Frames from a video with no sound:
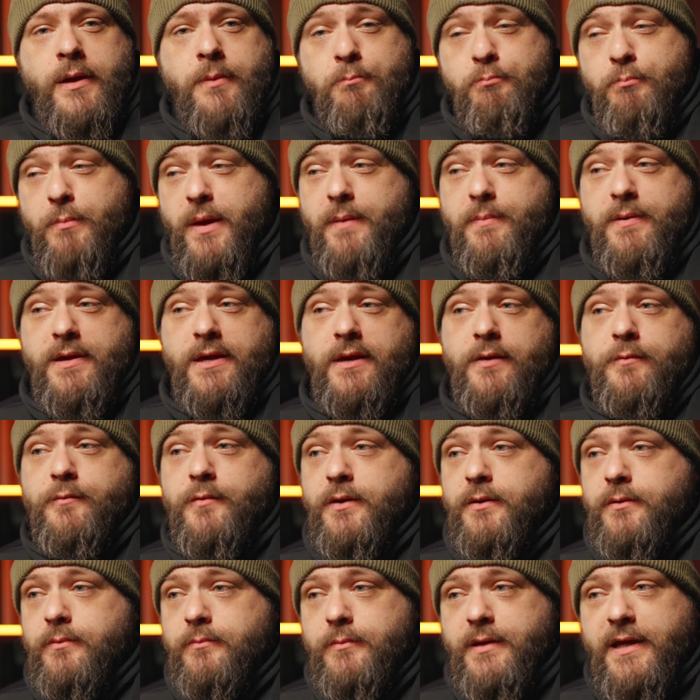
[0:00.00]
maybe
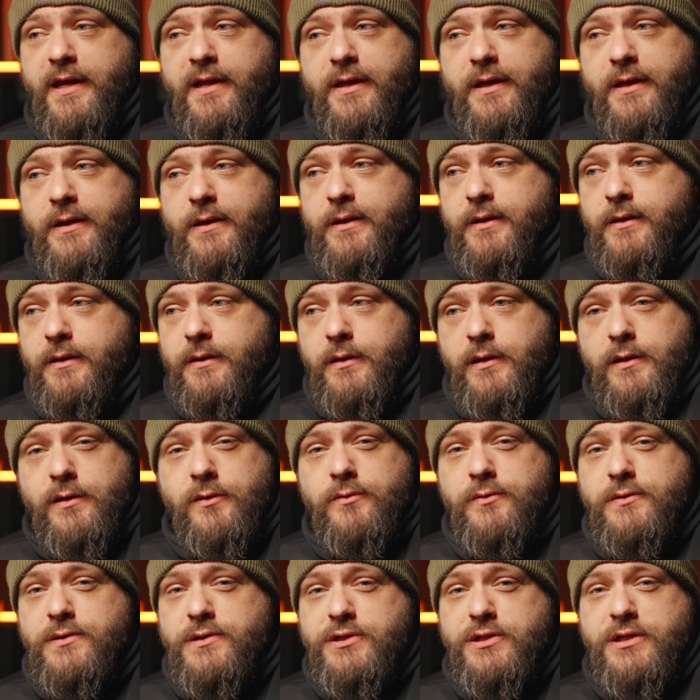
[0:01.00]
even getting a
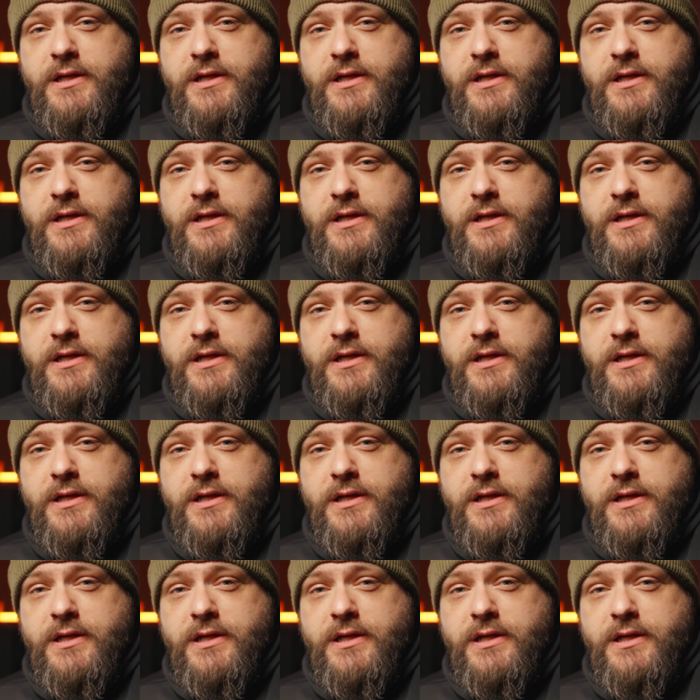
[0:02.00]
used